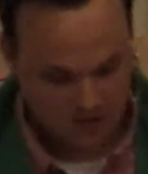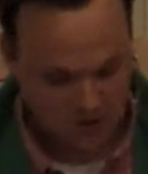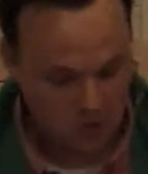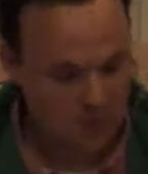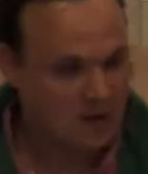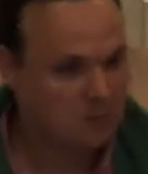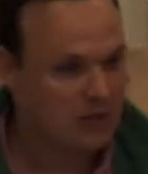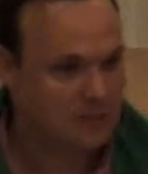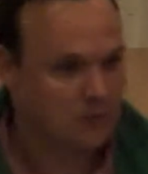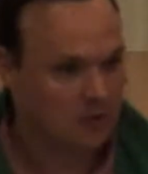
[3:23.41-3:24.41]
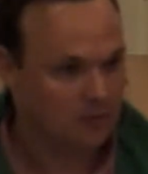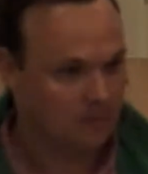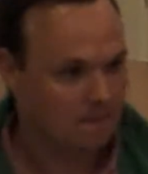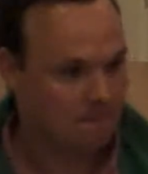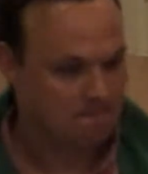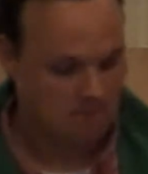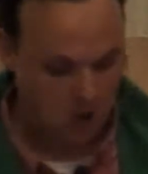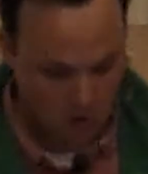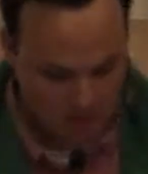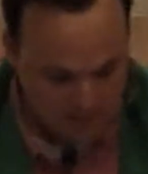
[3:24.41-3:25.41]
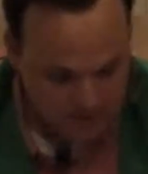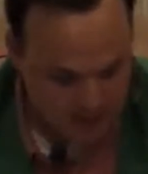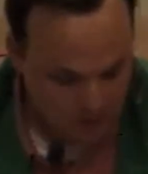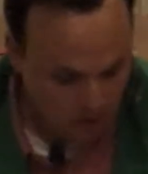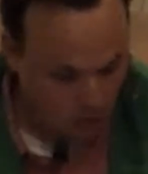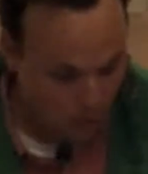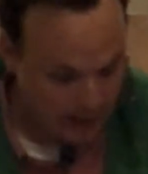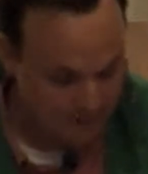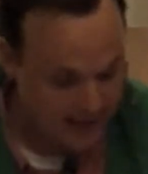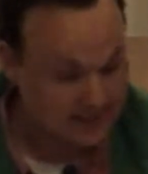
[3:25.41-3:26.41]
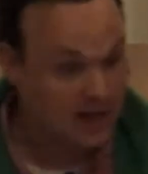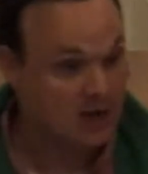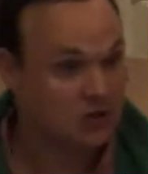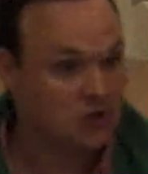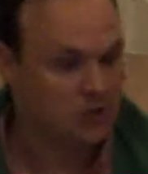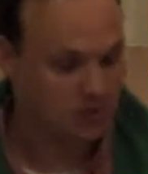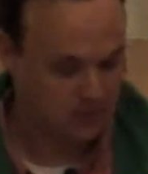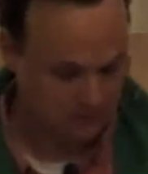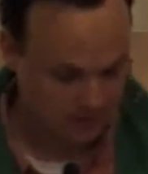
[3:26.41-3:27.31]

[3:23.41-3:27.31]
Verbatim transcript: O oh, my people, O oh, my people, what have I done to you?